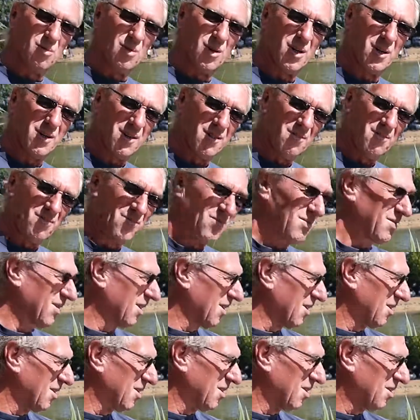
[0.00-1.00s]
rod,
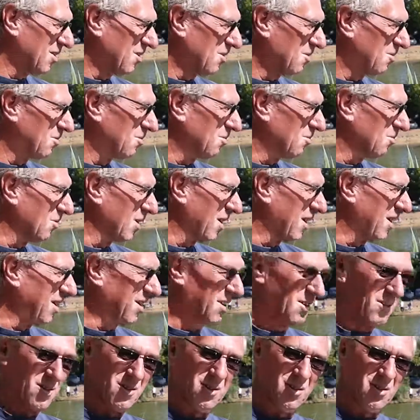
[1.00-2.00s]
where
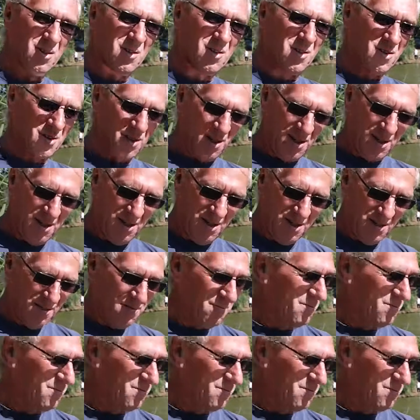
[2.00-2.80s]
as you can see,